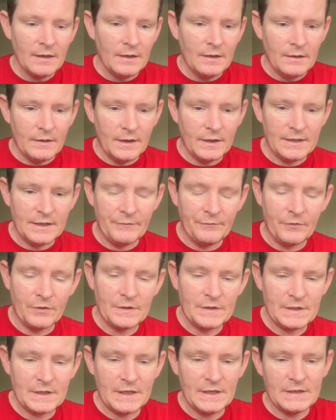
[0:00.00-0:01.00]
their
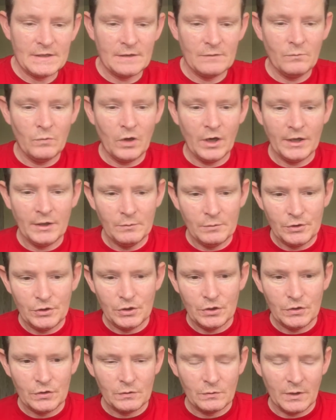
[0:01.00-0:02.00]
differences and why you would
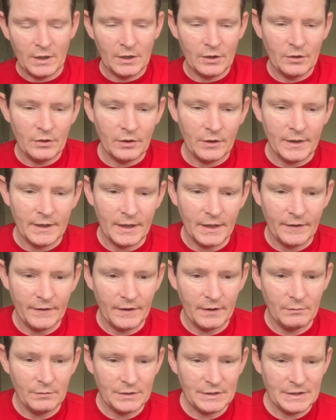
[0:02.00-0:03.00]
use one and not the
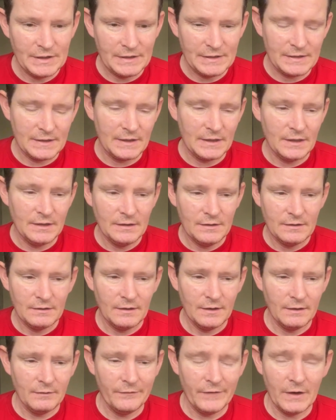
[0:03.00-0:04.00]
other, which is a
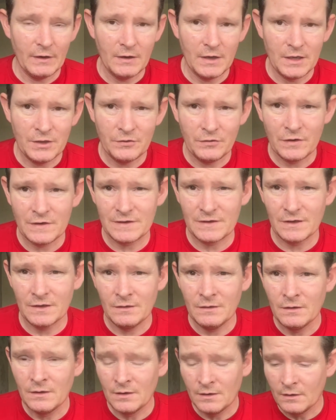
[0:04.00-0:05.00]
very interesting,
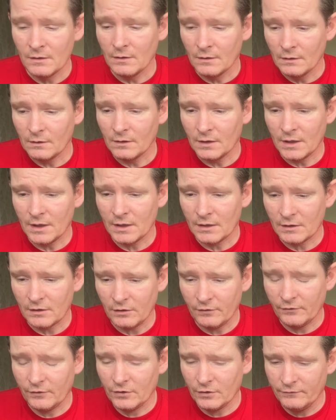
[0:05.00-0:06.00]

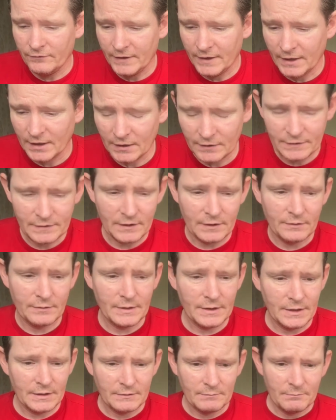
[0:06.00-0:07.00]
good video.
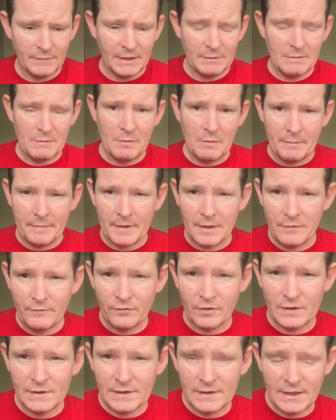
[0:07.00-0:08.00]
So maybe pop over
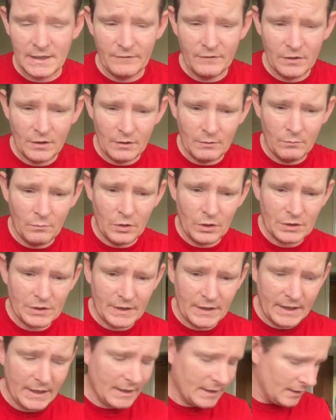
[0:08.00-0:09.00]
and see if you can watch
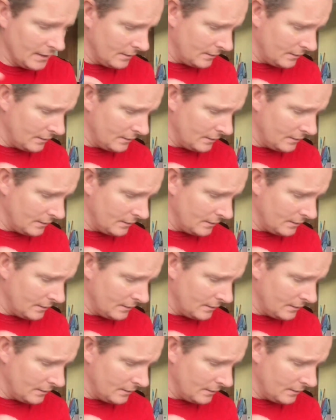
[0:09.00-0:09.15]
that.